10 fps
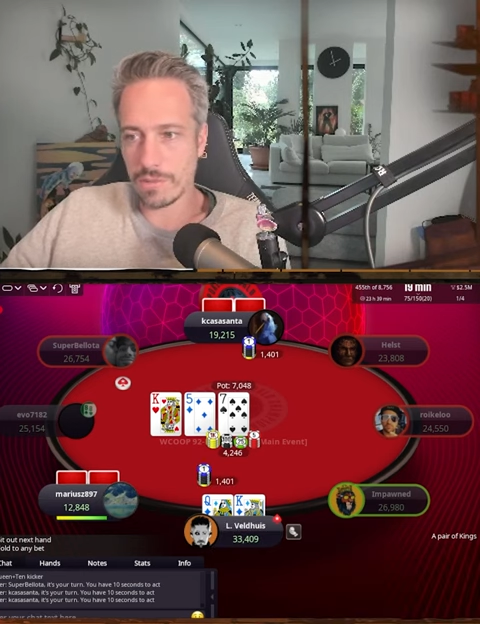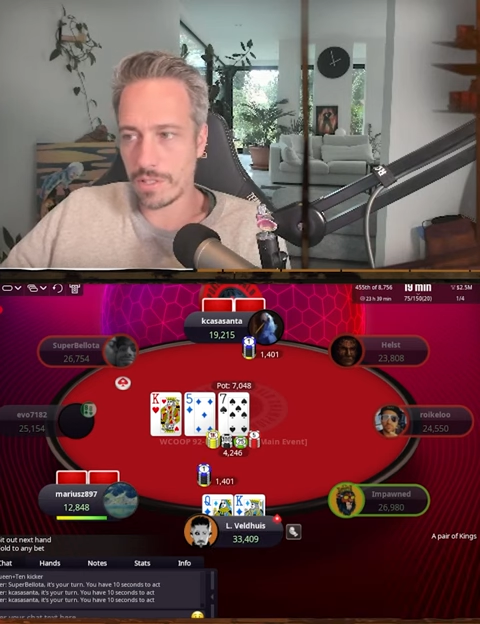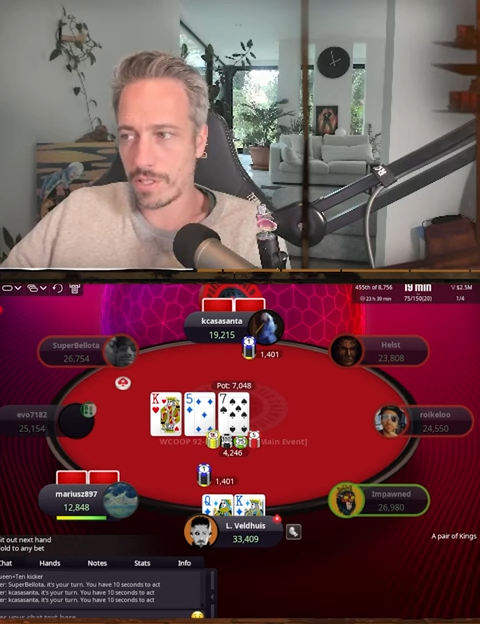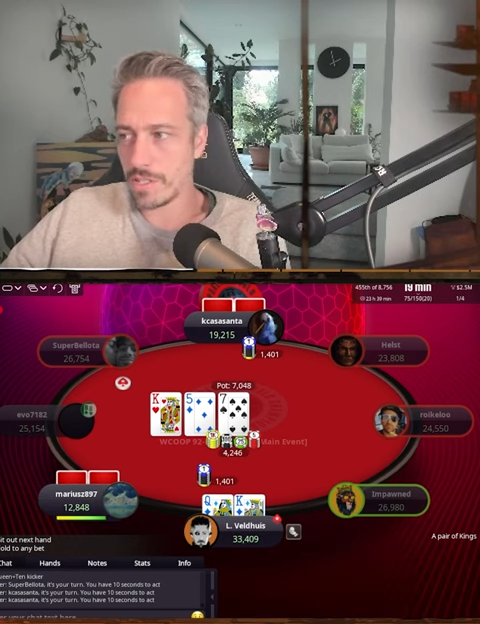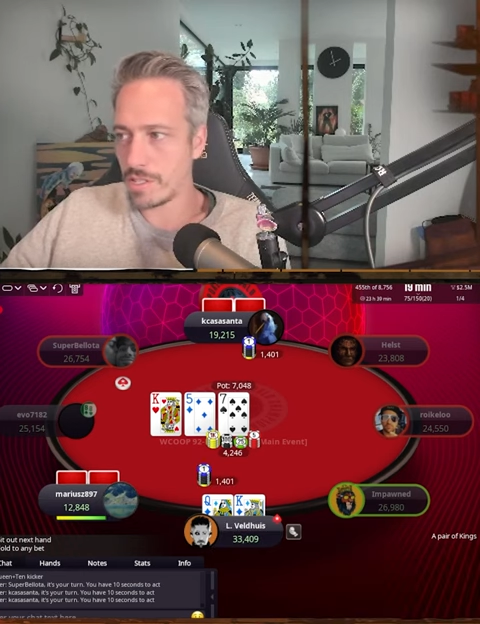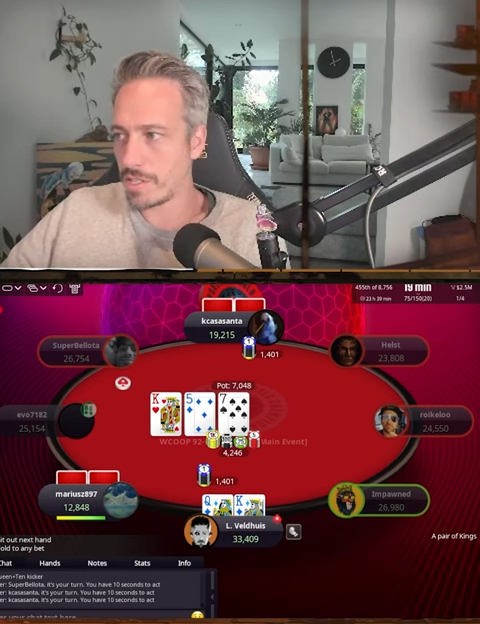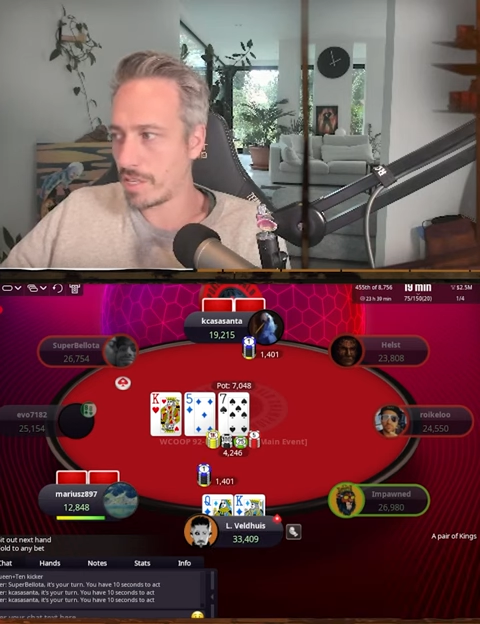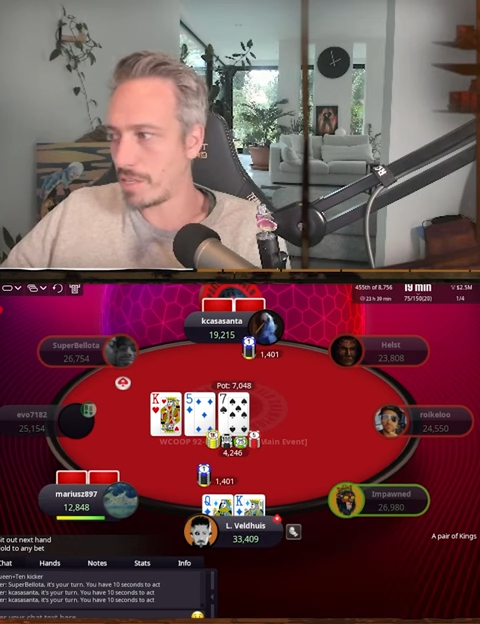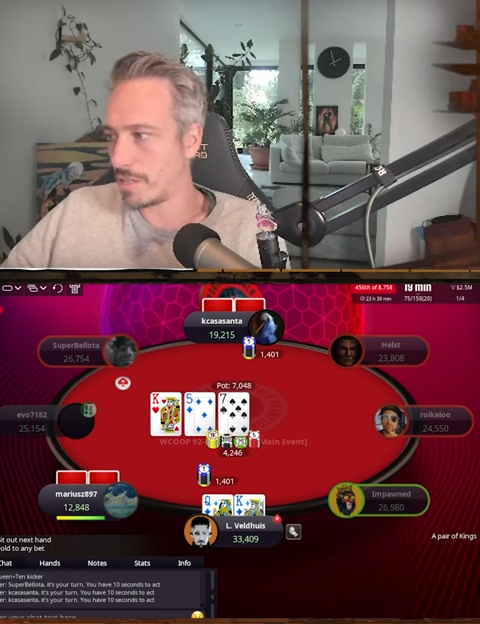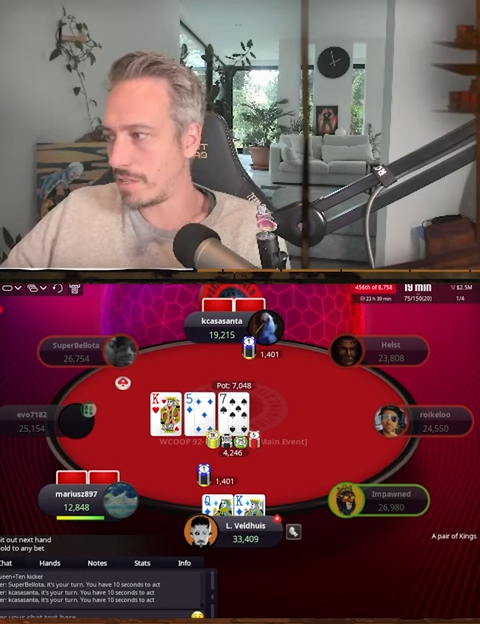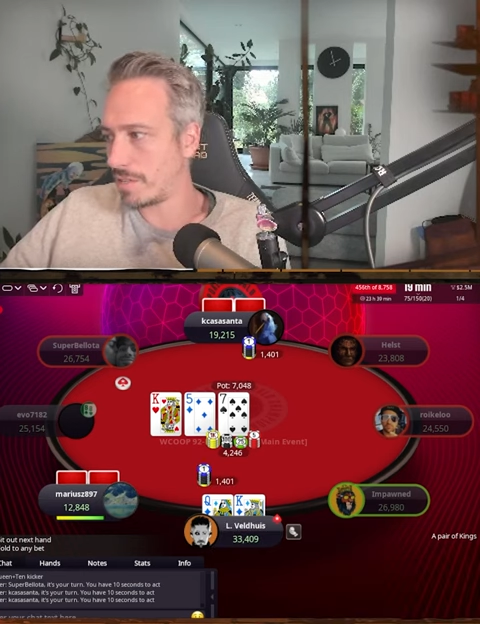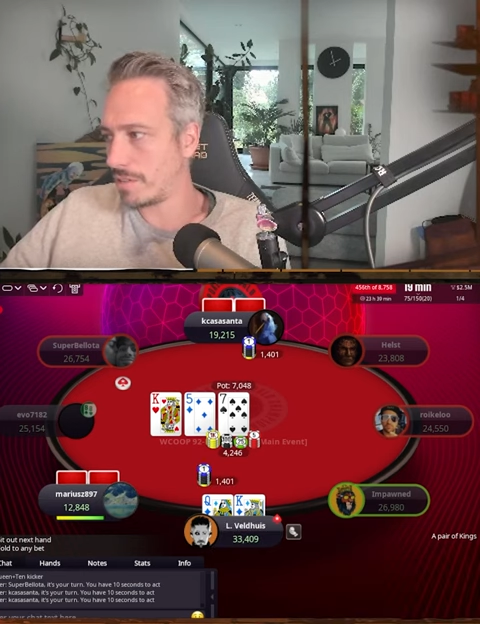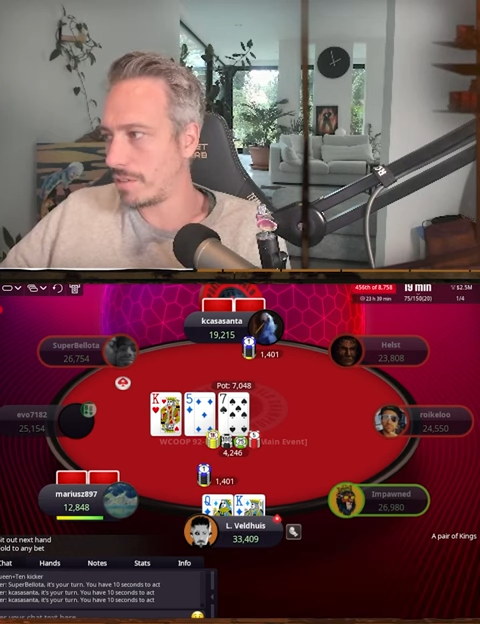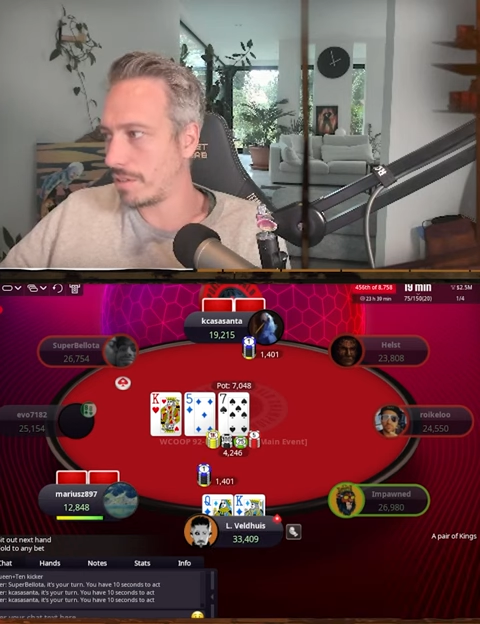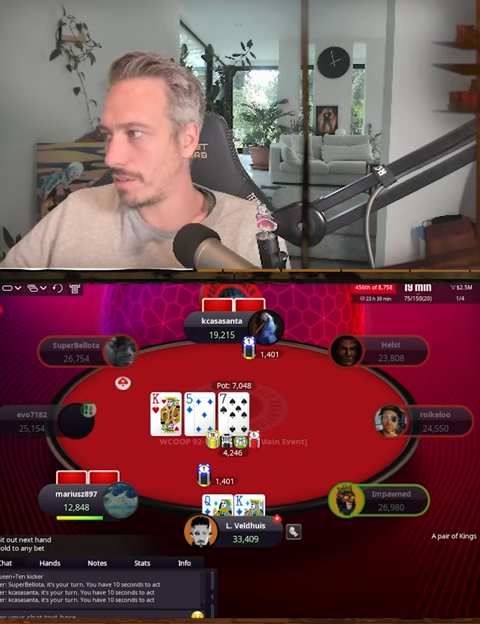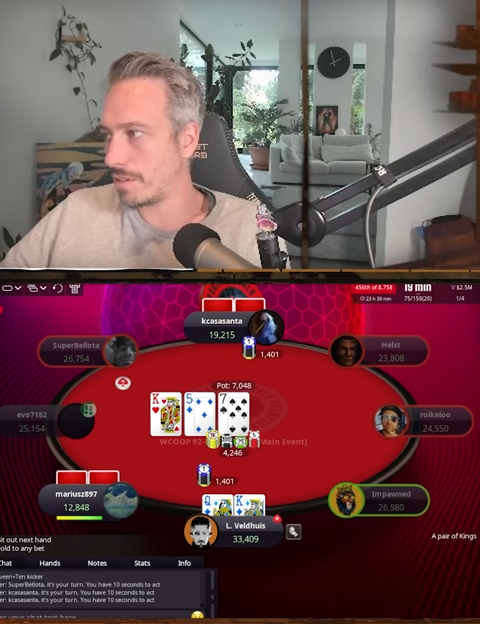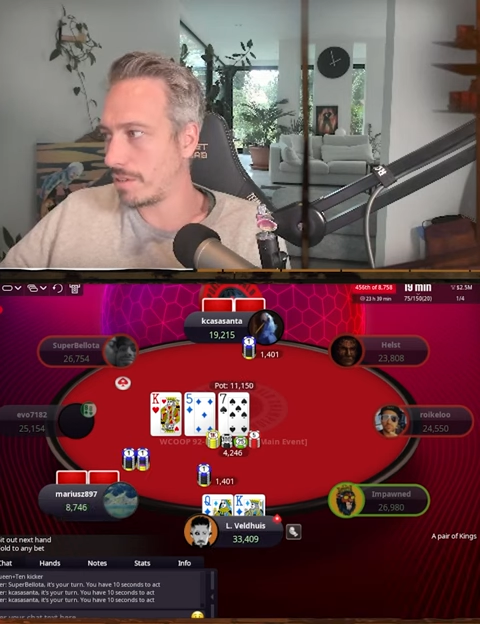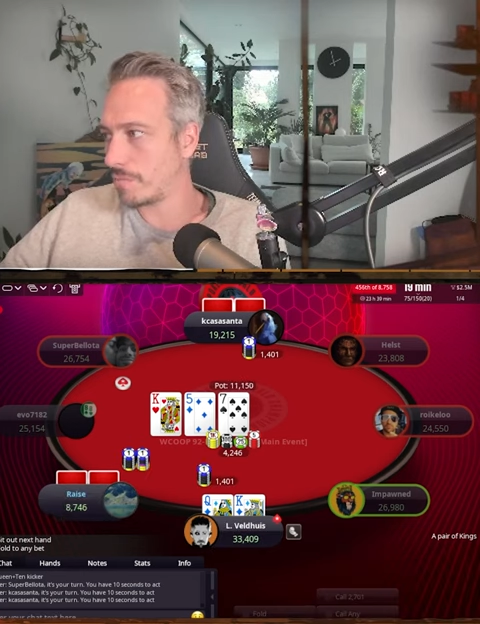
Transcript: with ace ten in uh,